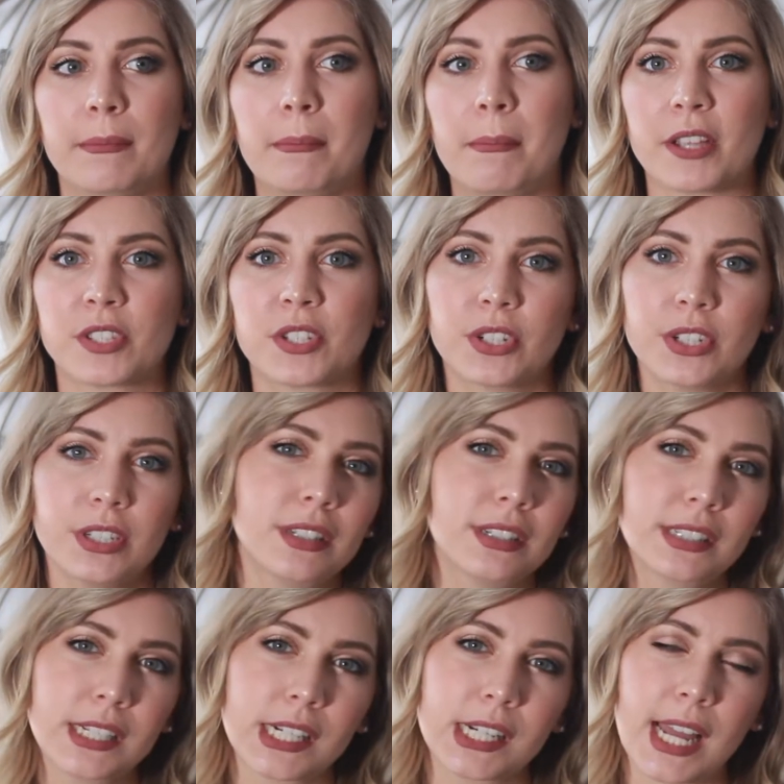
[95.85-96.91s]
mustard
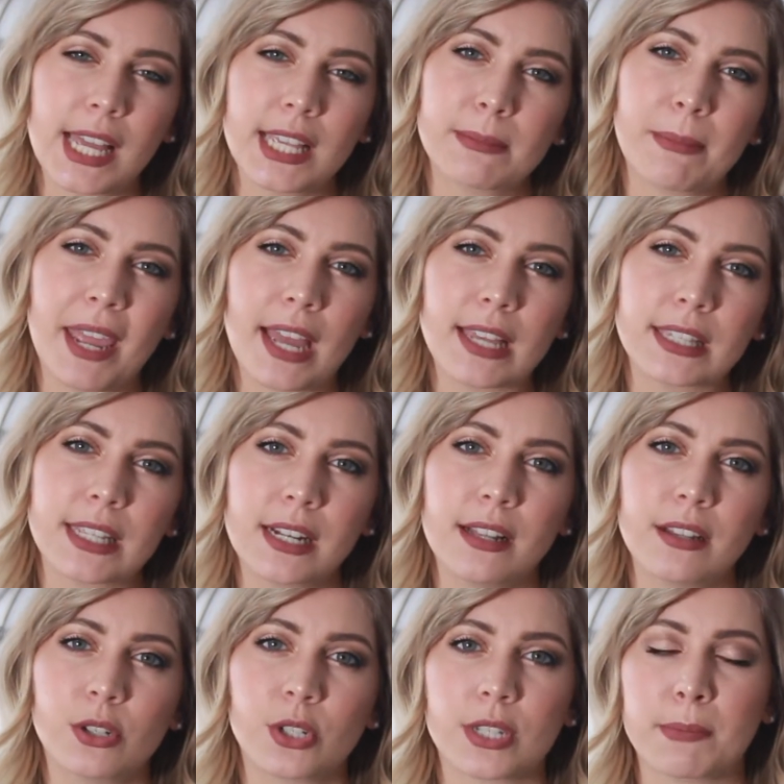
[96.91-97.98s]
as my accent
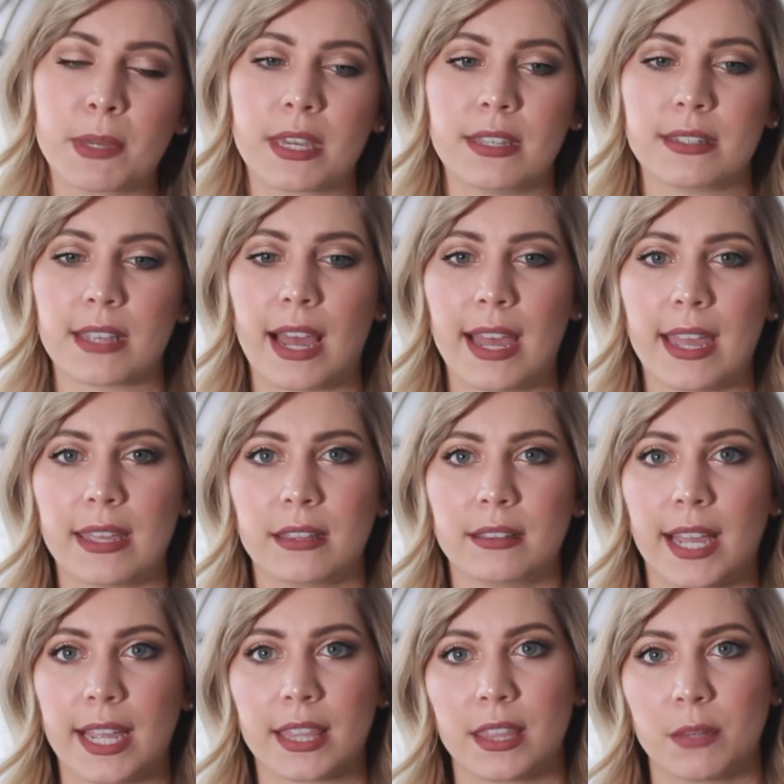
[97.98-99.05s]
color just because I
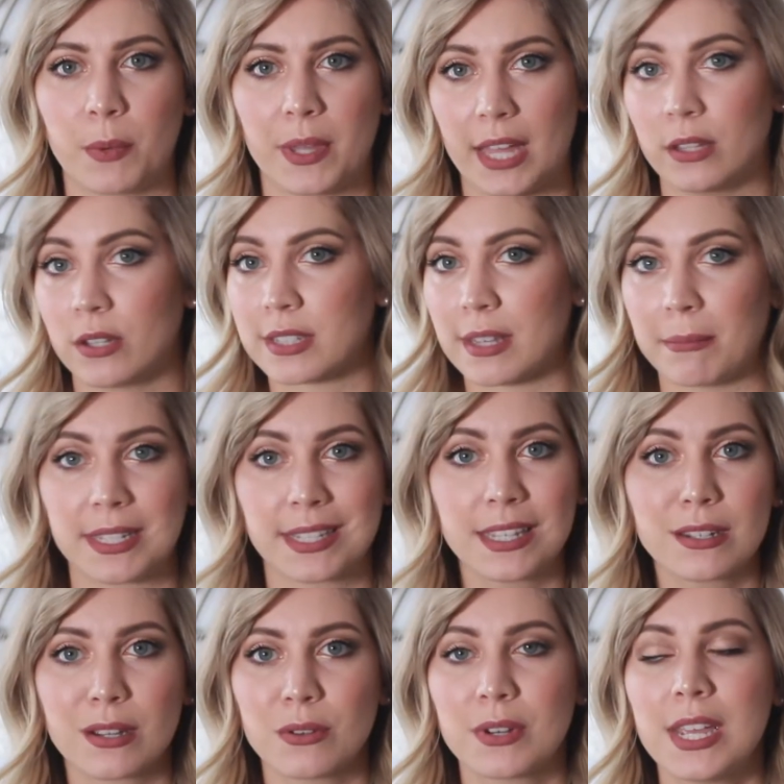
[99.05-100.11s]
like the way that looks on my
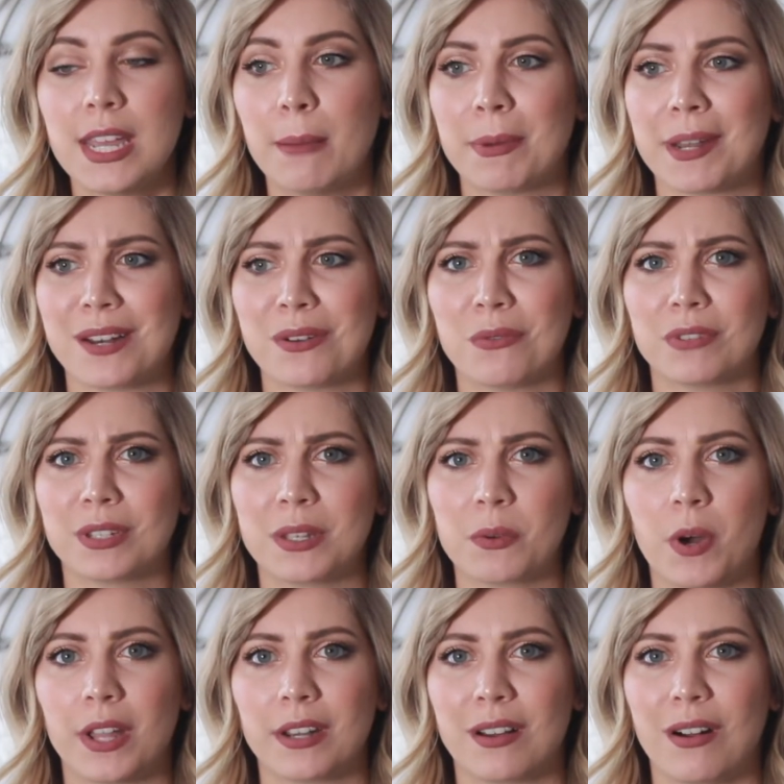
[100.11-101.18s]
skin tone, but I don't really
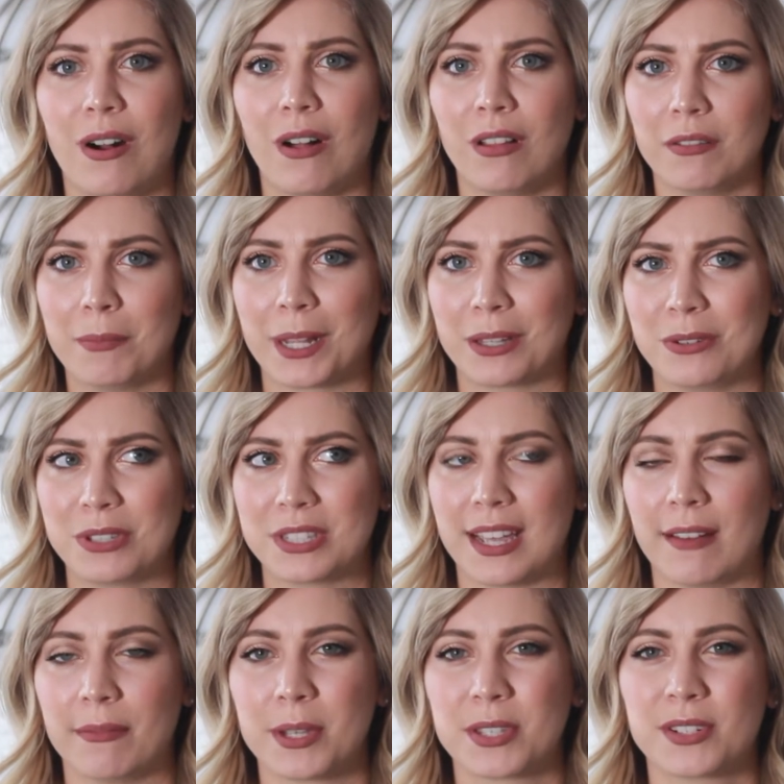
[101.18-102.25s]
want all of my clothes to
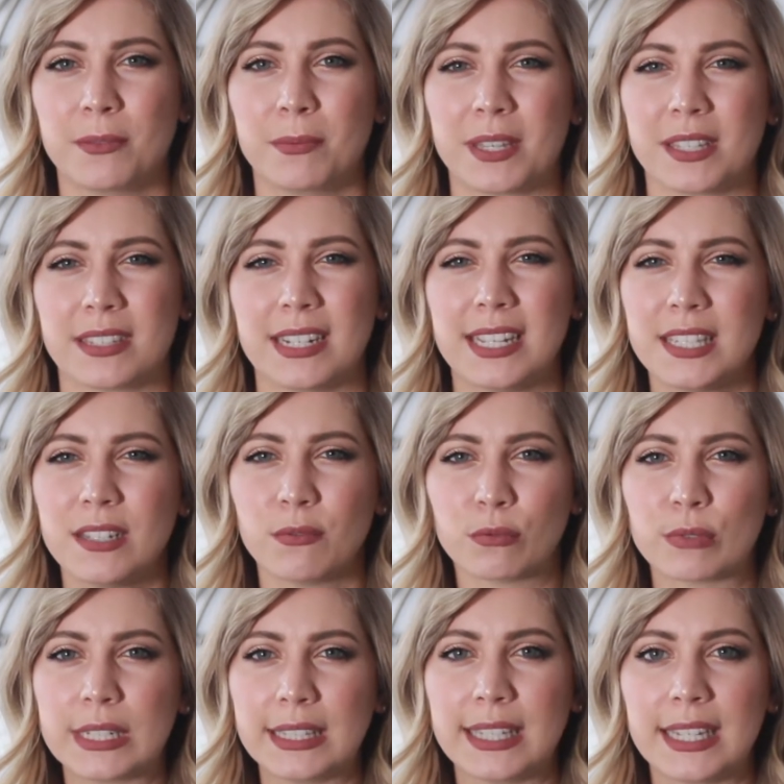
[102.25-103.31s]
have mustard because it isn't
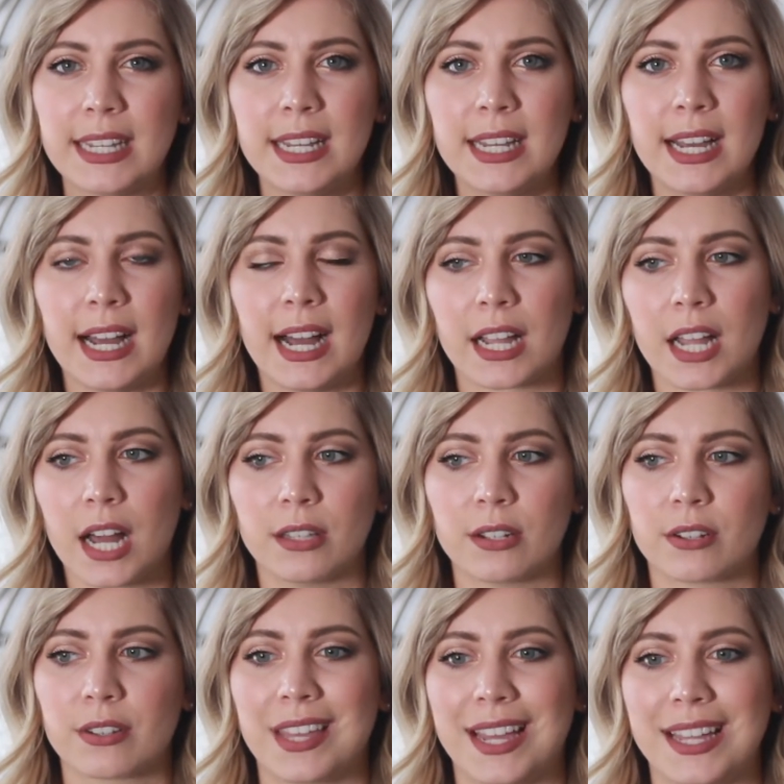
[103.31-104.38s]
really a
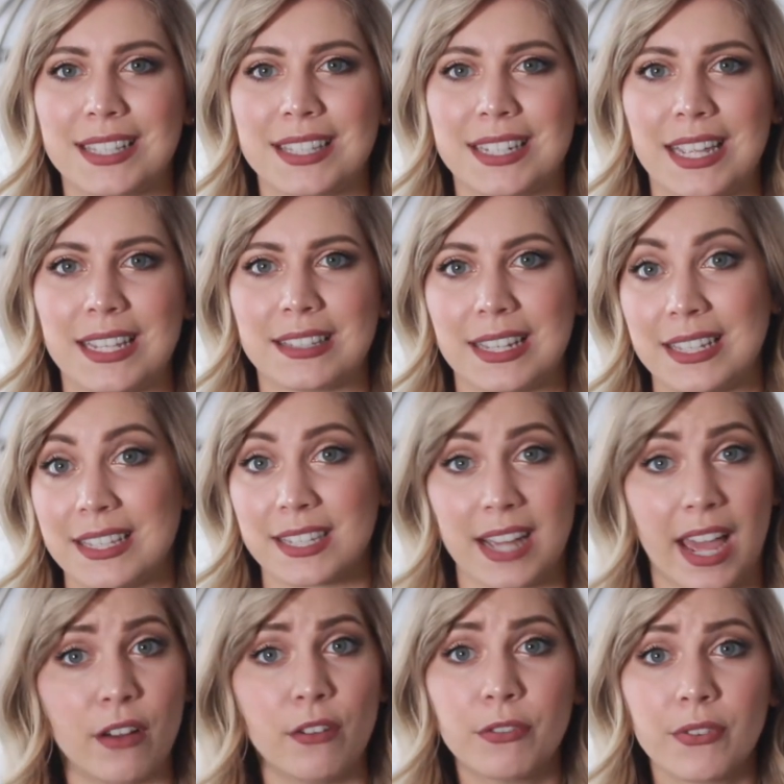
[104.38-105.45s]
color that stays in
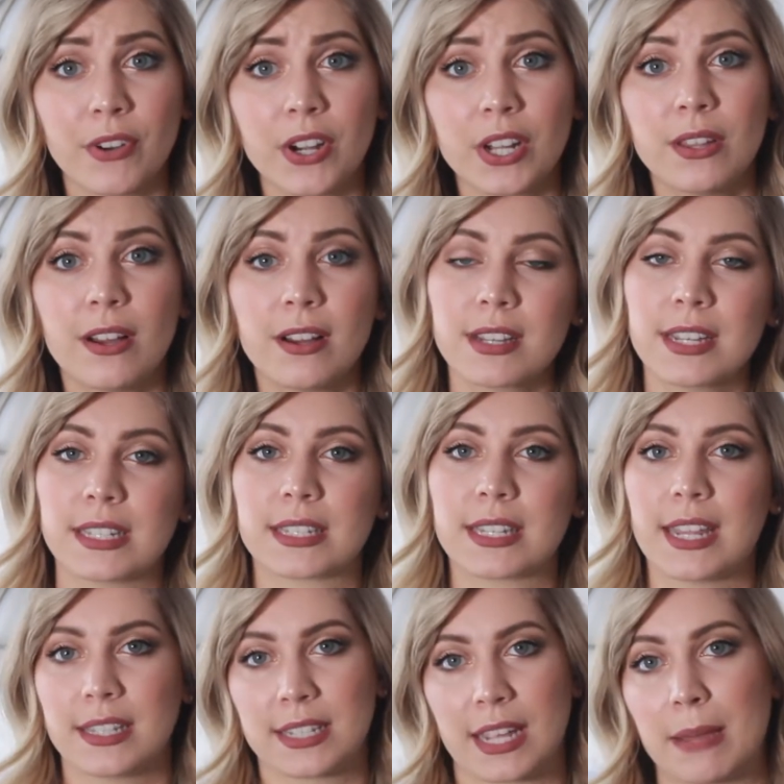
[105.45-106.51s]
style for very long. It
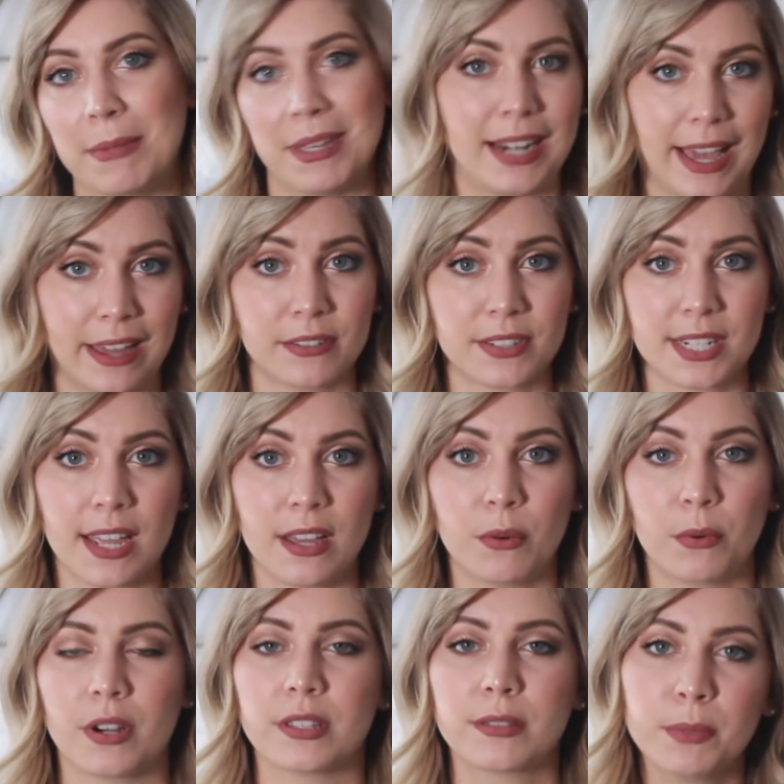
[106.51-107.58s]
tends to come in and out of style,
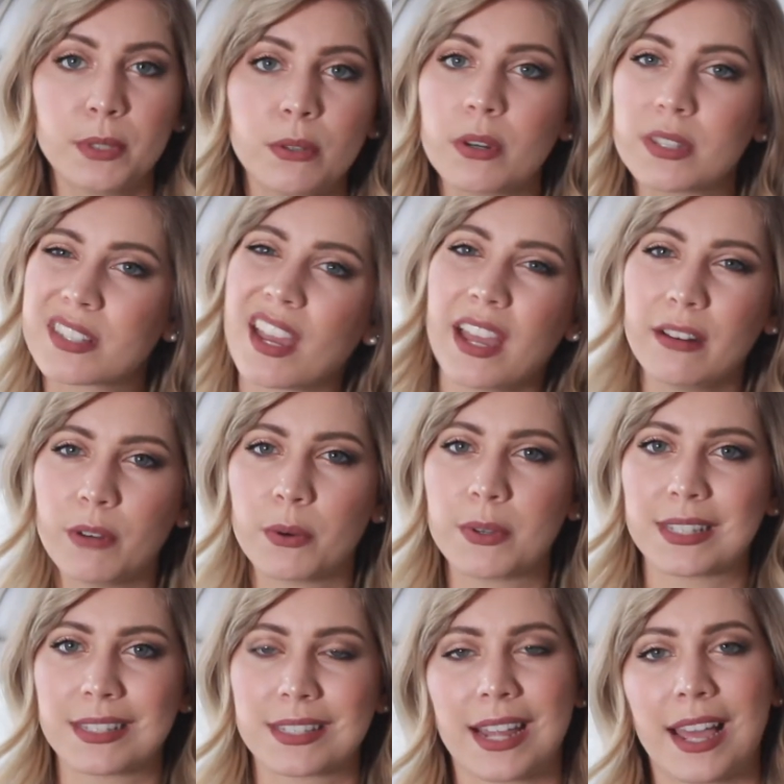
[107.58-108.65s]
whereas blue is kind of
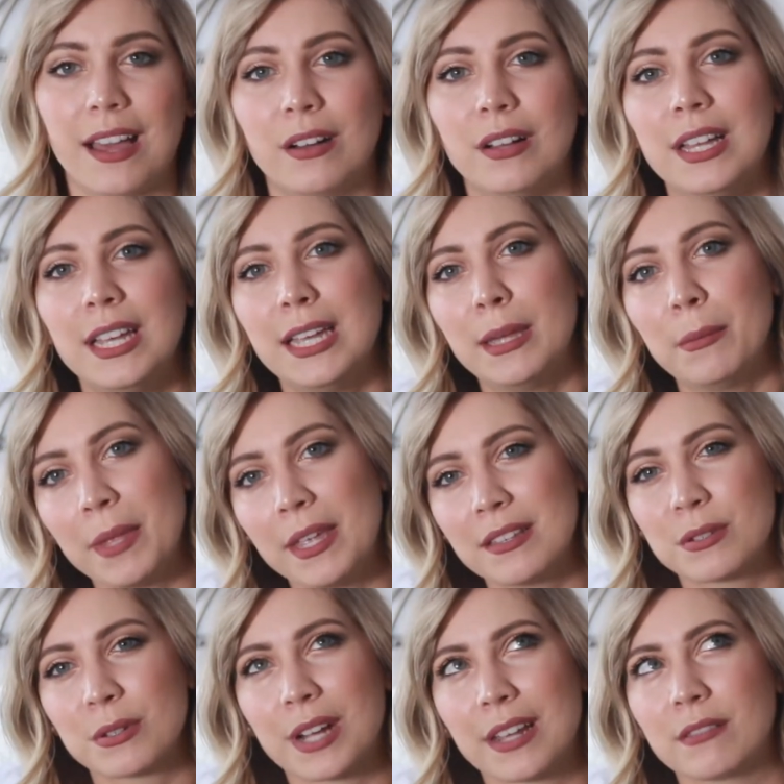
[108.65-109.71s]
always in style,
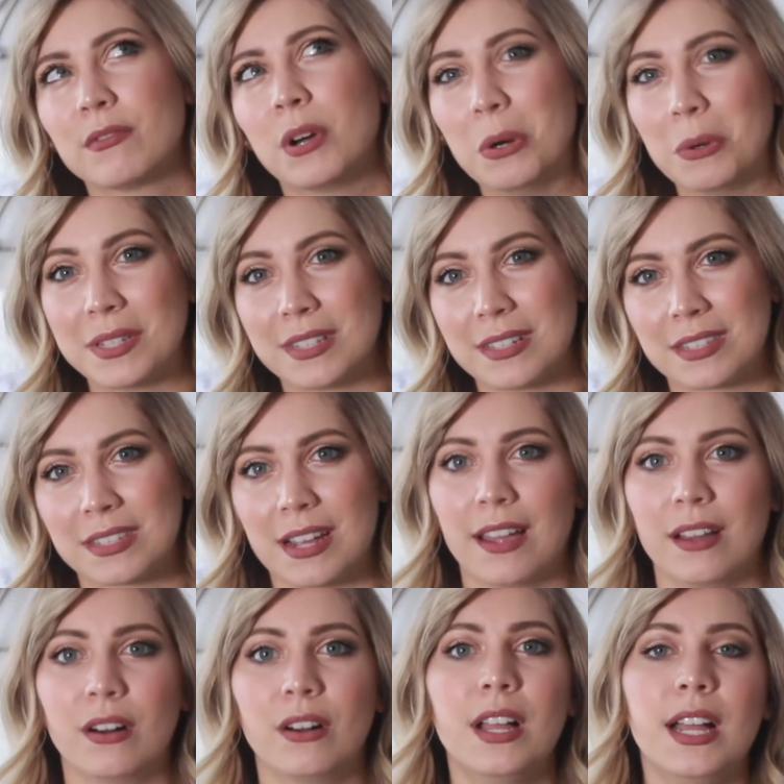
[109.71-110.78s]
pinks are kind of always in
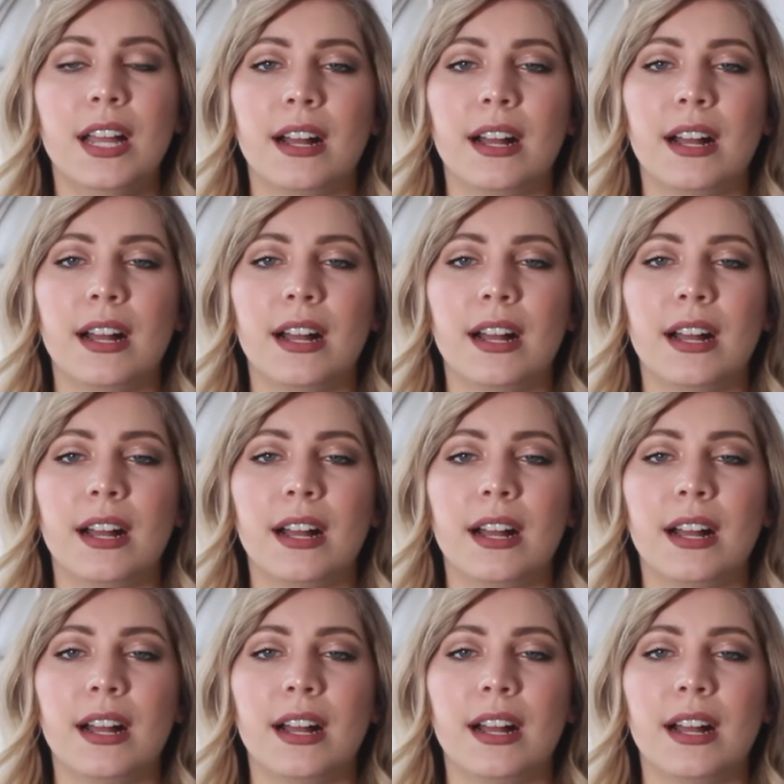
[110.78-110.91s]
style,